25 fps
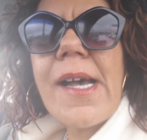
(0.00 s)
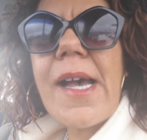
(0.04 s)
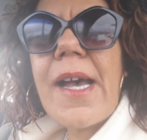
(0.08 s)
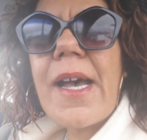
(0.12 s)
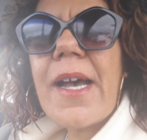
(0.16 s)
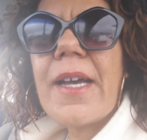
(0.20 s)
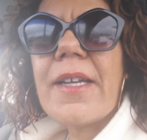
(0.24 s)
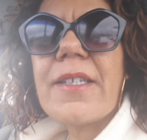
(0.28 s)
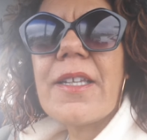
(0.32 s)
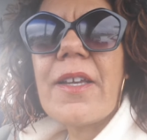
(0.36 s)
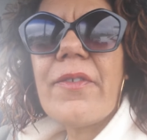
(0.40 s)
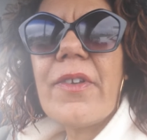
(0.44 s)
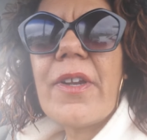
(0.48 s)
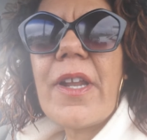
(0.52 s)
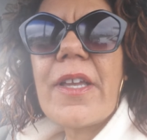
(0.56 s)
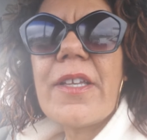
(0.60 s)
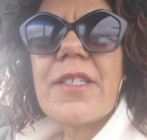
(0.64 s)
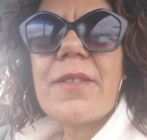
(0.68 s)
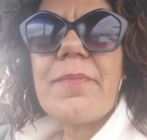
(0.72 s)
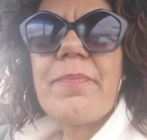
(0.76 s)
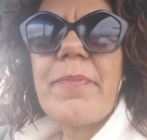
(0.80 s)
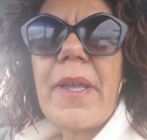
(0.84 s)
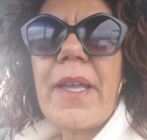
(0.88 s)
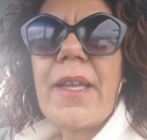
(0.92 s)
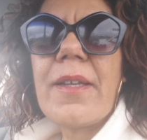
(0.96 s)
uh, to have a
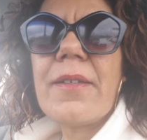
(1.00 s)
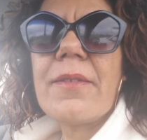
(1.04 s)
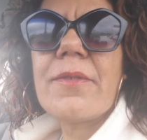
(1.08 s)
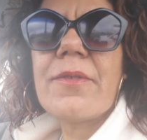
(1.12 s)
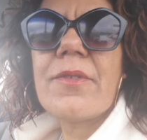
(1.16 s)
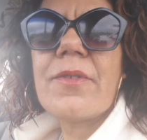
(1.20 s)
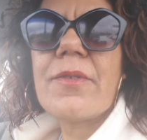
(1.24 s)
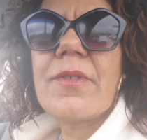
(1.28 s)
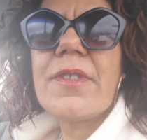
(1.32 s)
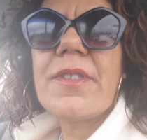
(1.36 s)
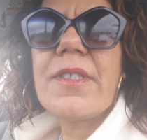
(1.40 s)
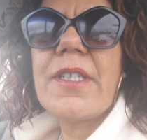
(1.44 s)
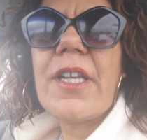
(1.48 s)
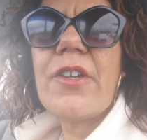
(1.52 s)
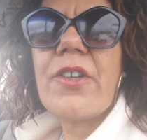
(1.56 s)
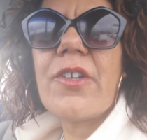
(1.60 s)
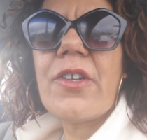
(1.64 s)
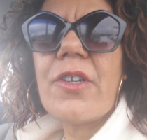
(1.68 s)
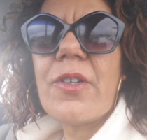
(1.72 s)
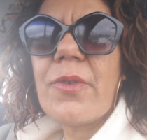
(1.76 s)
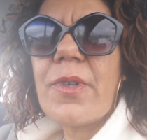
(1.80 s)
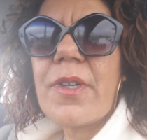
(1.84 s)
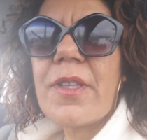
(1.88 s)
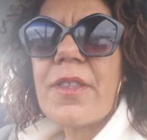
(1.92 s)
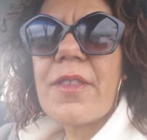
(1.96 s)
nice big
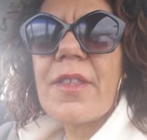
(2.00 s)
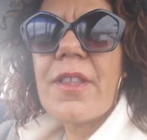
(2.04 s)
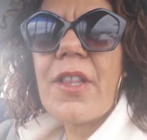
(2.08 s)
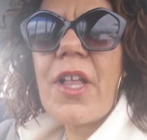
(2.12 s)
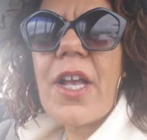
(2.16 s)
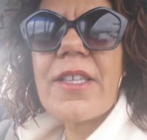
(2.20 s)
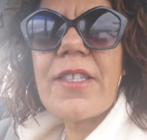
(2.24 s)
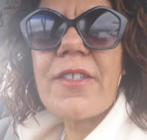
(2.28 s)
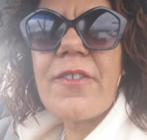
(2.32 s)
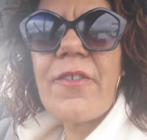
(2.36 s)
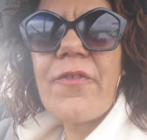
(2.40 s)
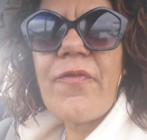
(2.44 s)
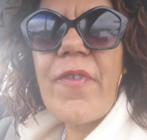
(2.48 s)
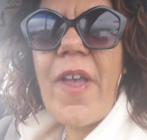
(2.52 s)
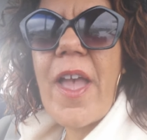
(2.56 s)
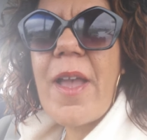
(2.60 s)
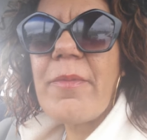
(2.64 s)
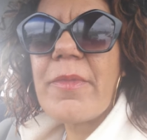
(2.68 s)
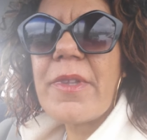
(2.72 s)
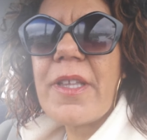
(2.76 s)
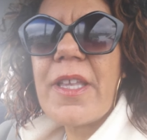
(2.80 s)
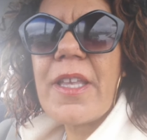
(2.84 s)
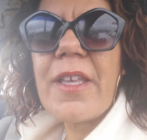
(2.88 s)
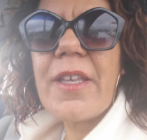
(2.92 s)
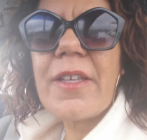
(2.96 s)
dinner with lots of
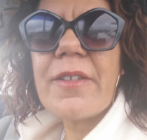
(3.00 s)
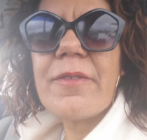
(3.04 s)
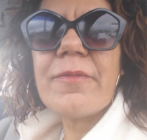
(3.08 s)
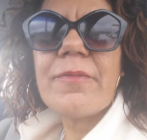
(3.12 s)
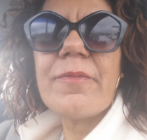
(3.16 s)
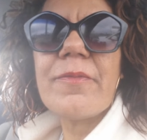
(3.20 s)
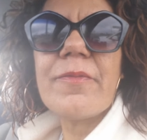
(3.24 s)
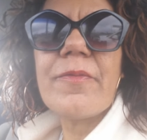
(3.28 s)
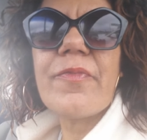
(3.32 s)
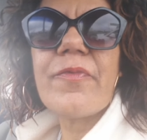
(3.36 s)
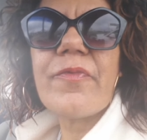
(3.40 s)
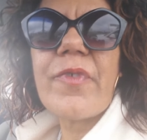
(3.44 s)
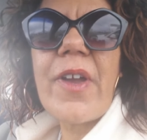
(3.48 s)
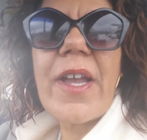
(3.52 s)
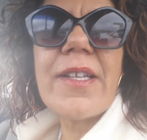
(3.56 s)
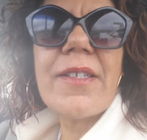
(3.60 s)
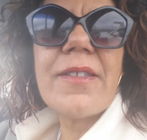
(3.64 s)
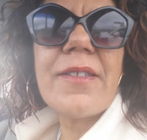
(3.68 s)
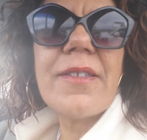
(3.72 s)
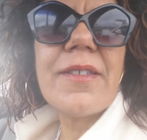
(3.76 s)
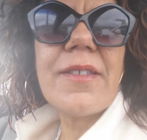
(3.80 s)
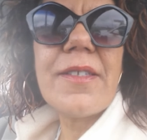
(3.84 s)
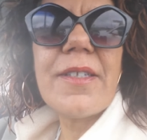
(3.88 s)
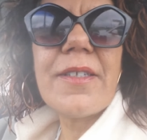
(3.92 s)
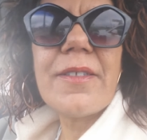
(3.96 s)
family and
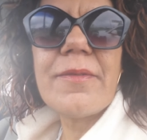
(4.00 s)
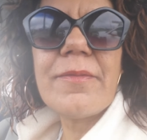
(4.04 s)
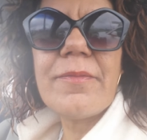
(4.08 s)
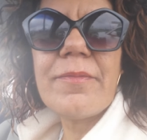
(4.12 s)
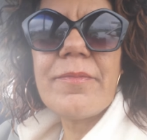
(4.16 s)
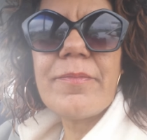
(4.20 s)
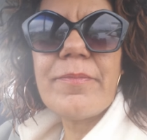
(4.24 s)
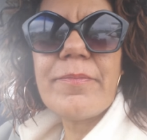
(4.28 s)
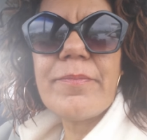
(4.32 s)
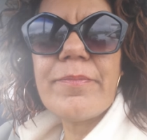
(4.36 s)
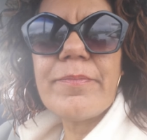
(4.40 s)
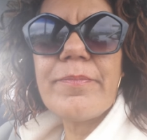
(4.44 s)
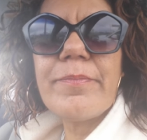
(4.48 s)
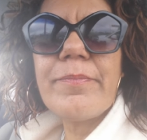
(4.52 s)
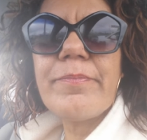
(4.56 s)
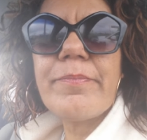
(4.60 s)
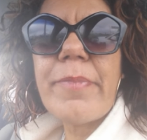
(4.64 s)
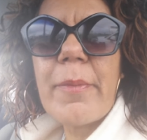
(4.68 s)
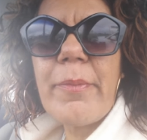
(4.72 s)
friends and